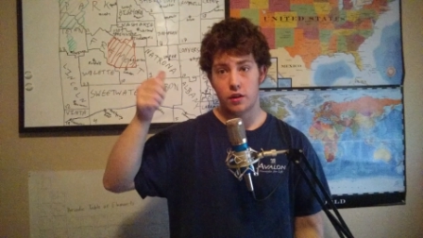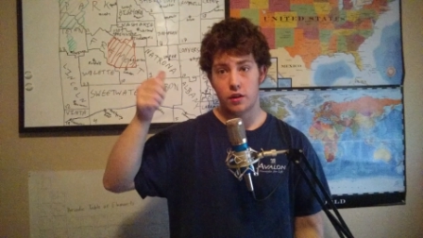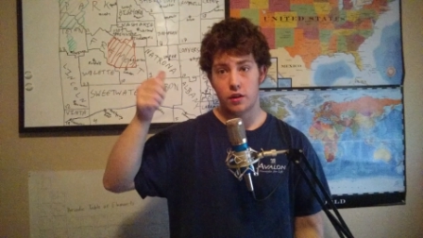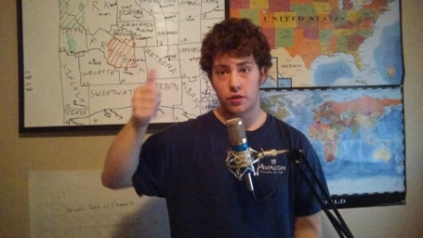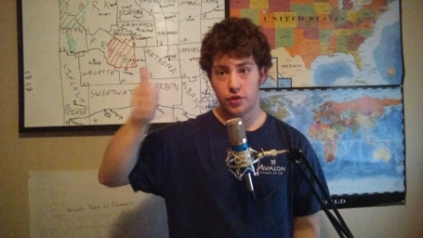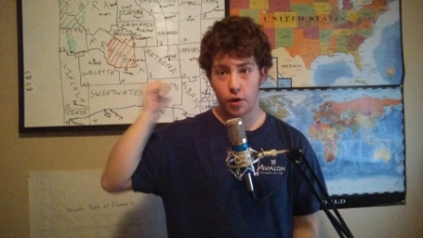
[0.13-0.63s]

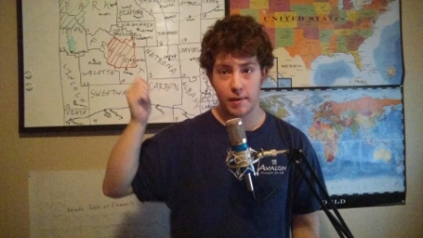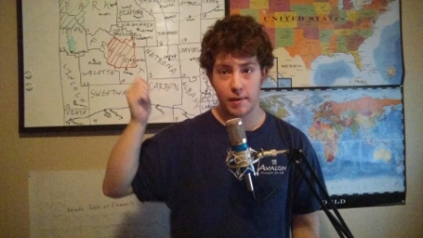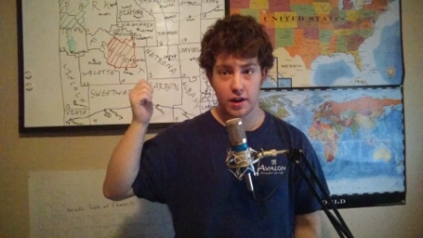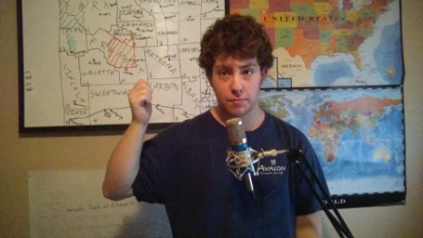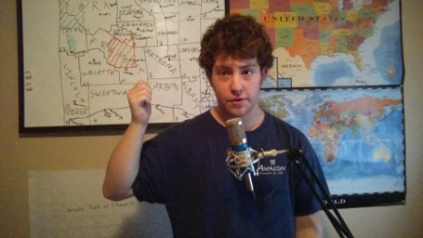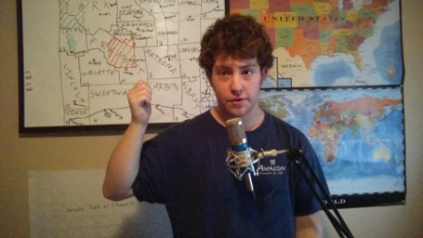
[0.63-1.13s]
Y'all
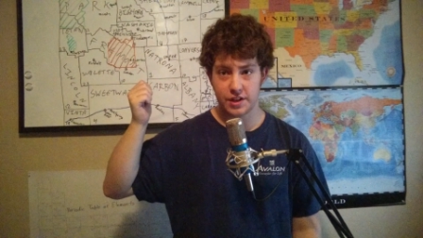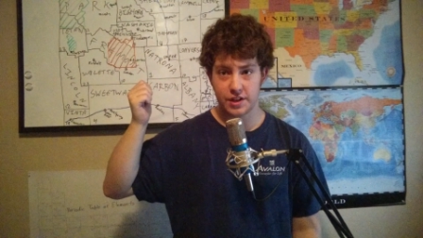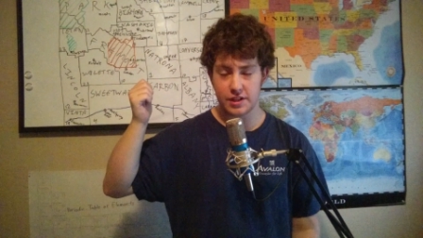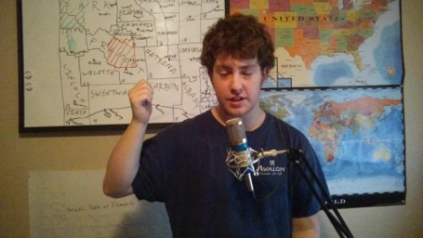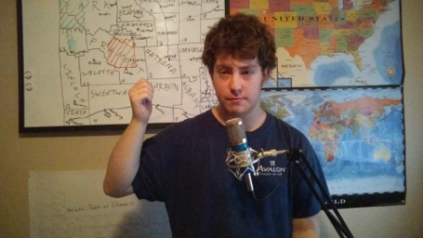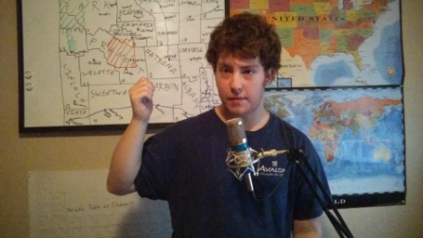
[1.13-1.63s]
better appreciate
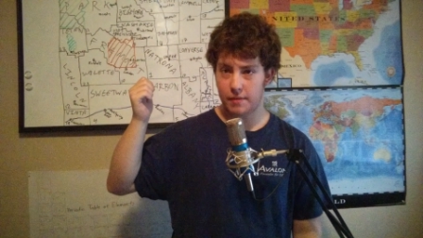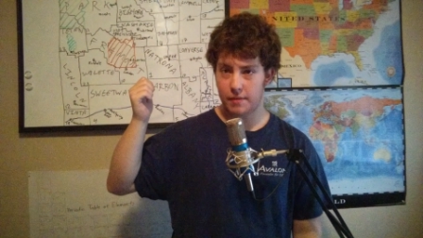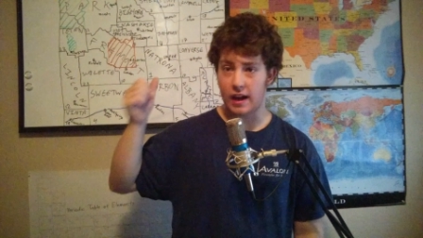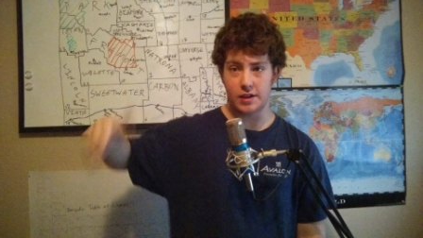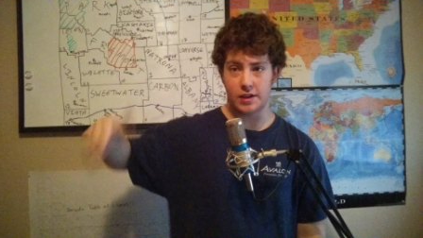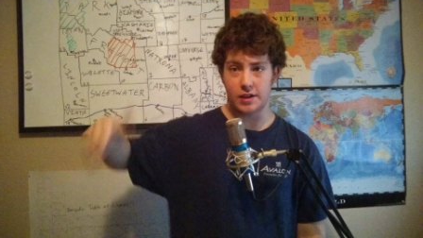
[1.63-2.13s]
this map
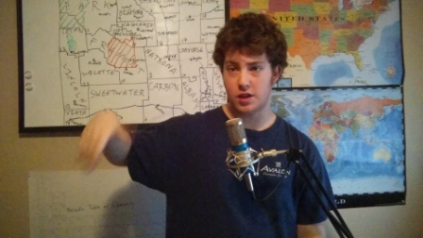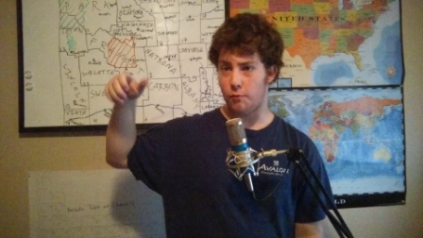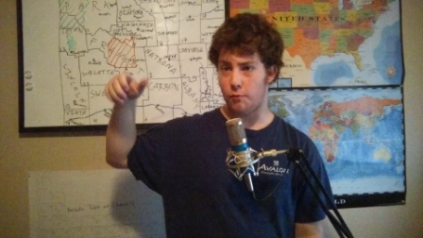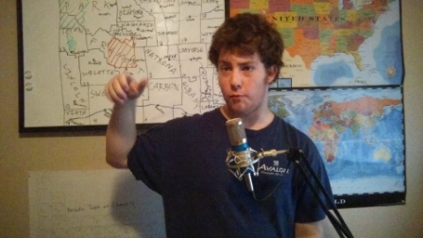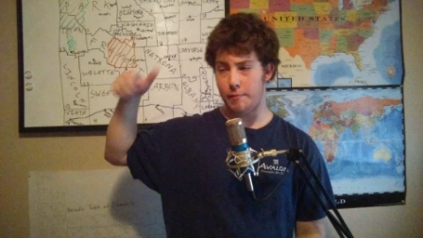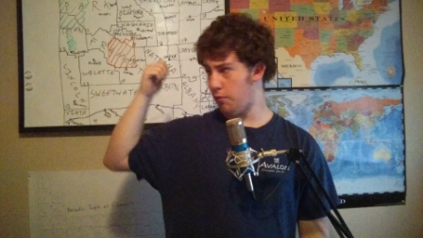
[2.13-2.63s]
behind me. It took
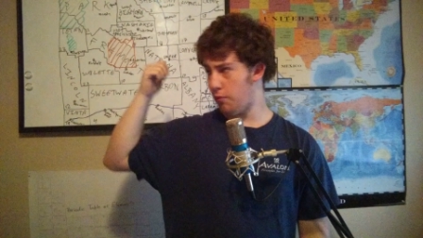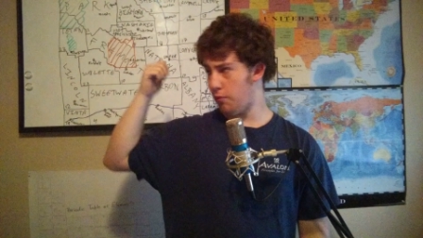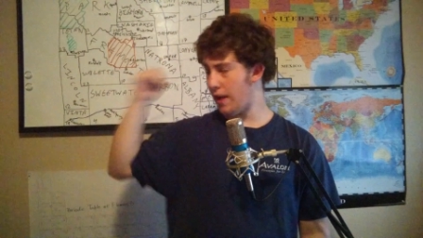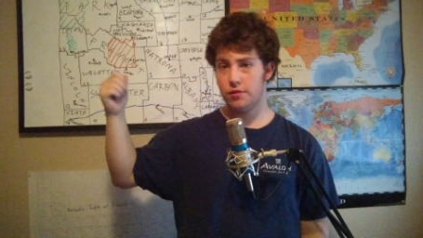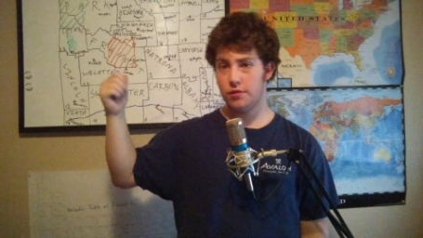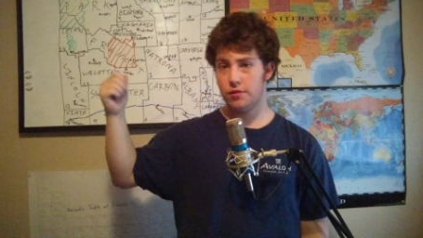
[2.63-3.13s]
me
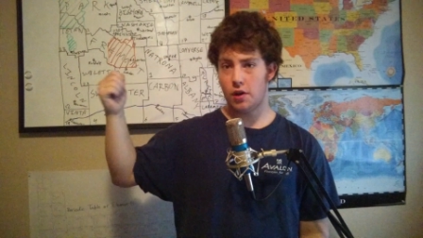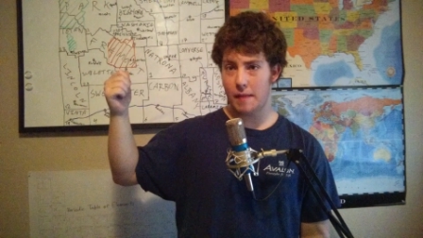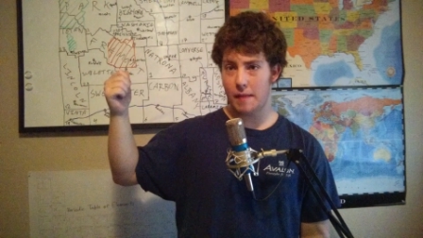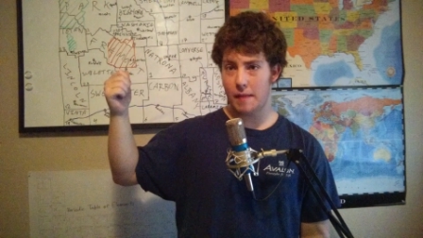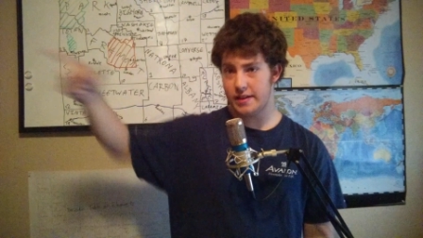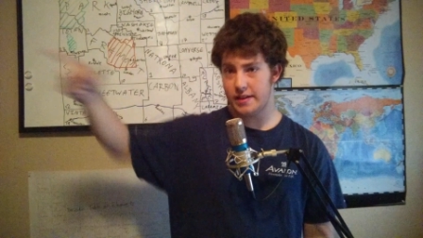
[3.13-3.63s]
way too long to
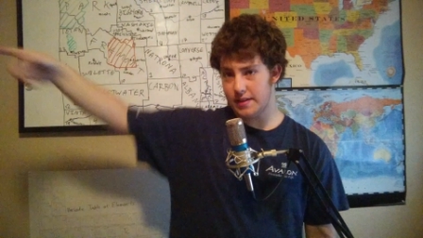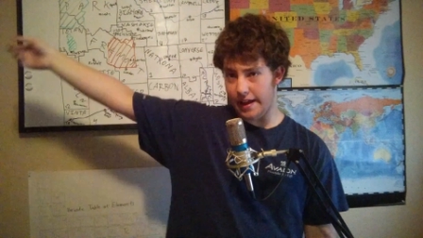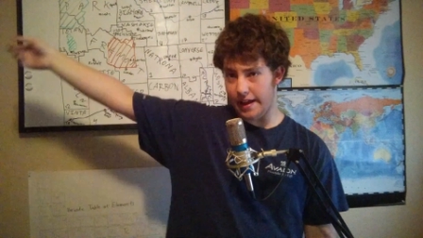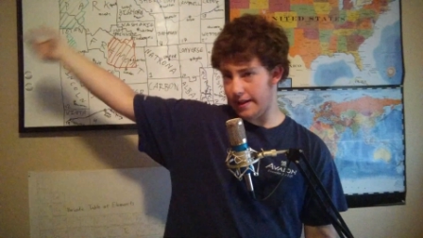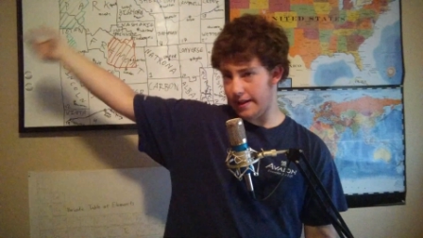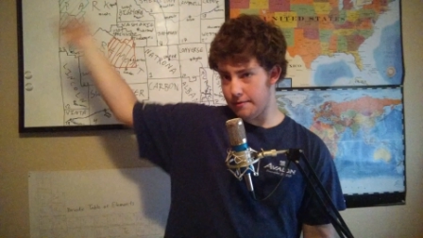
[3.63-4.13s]
make,
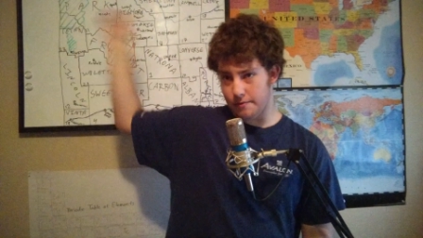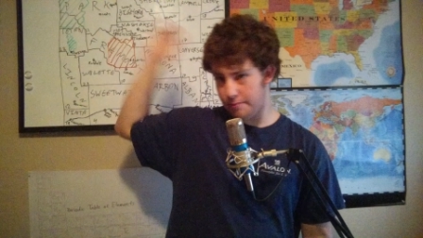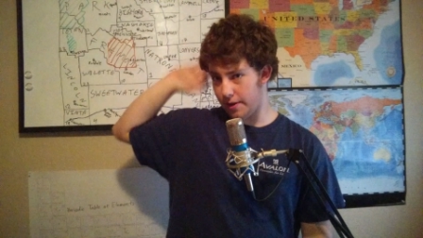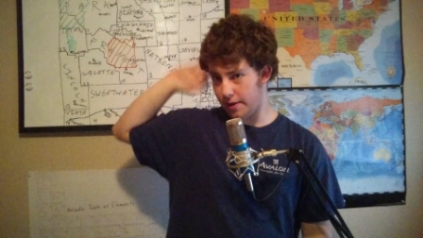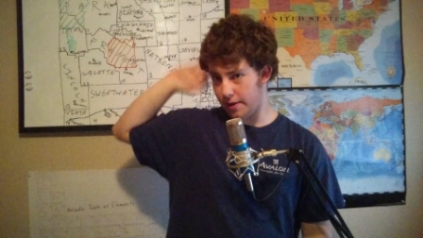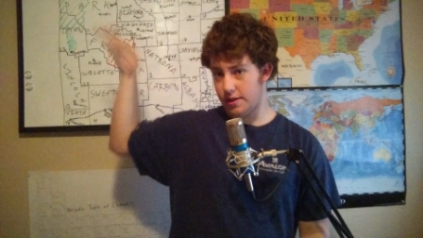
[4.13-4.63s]

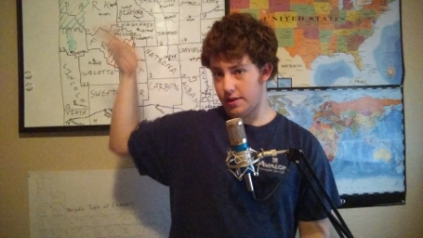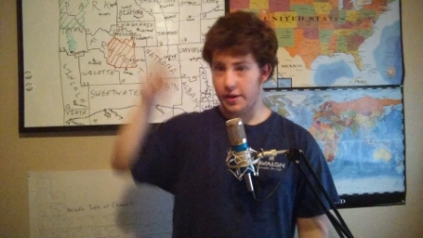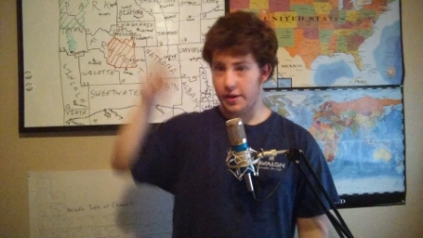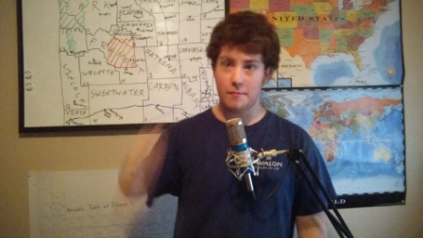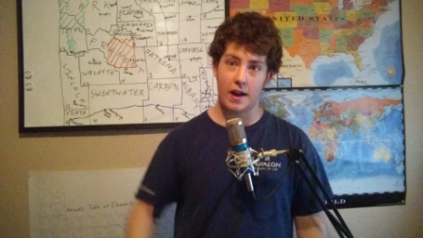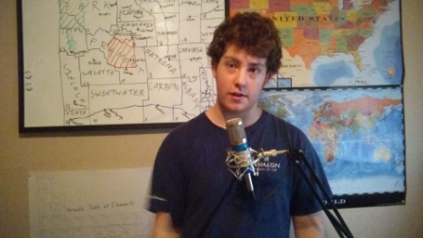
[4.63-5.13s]
but it's not
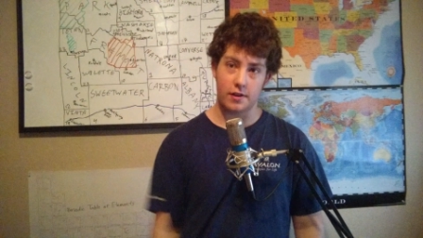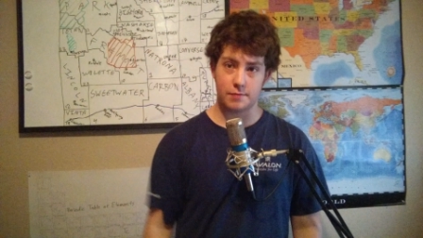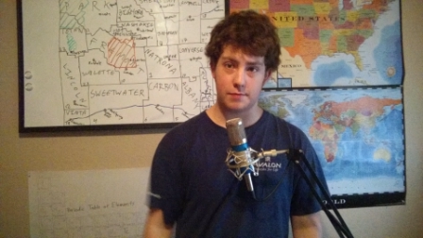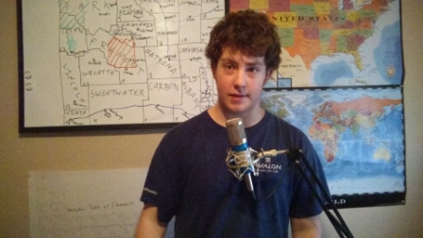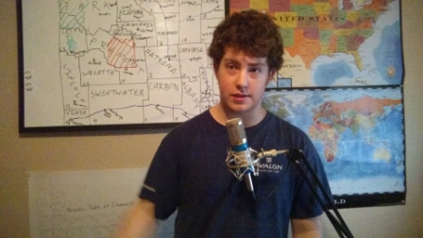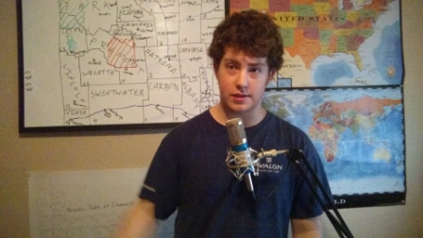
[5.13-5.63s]
like it matters
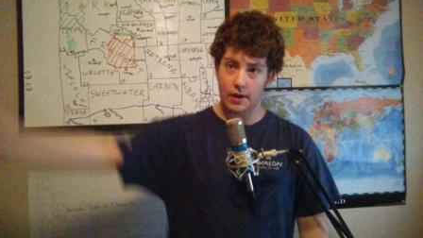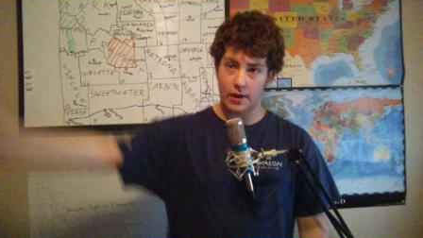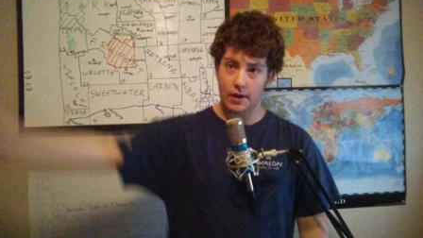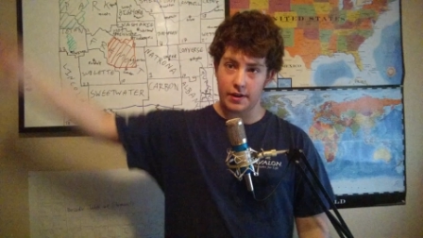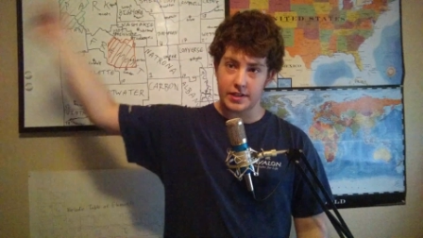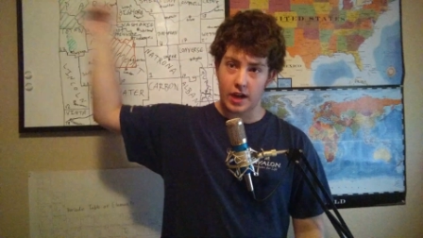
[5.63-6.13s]
because the
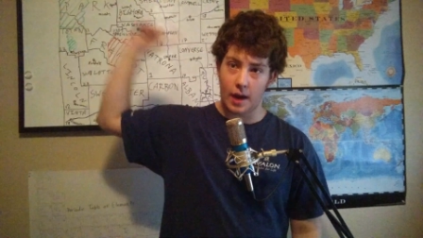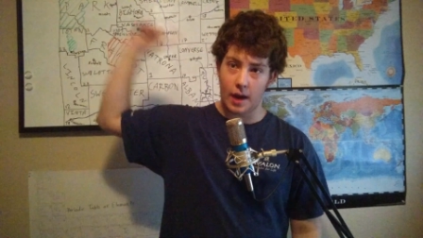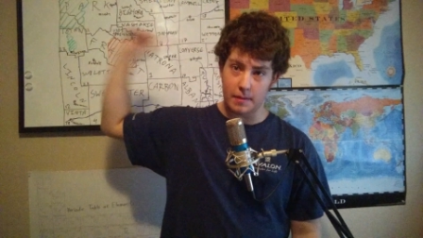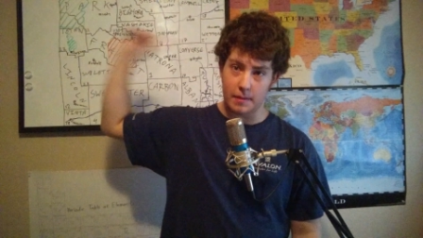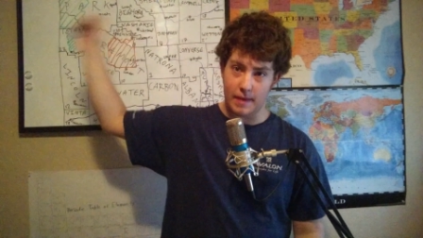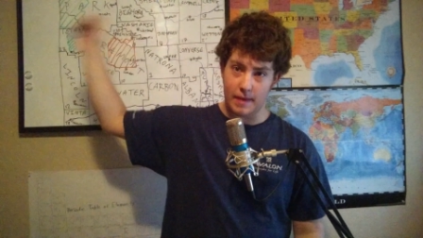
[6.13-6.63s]
very top
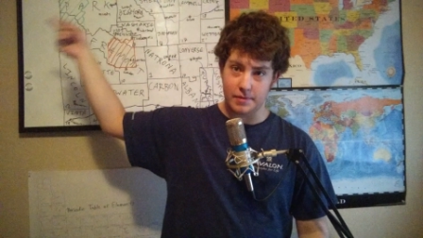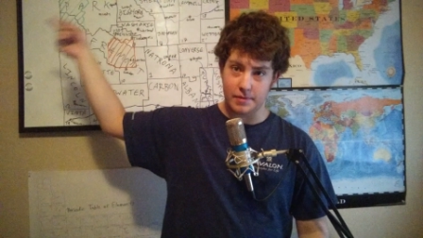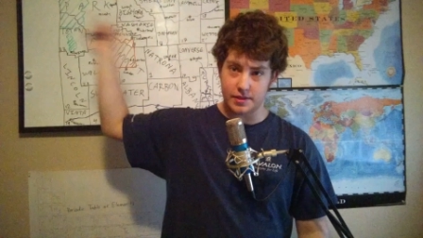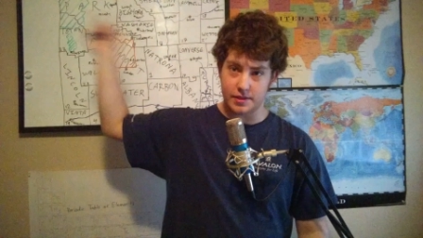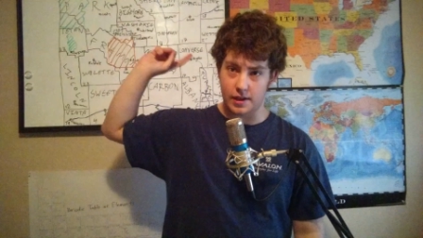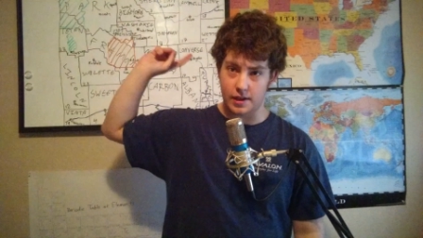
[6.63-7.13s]
of the map
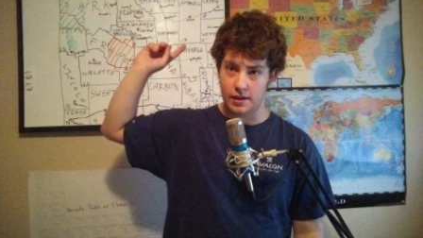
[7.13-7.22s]
is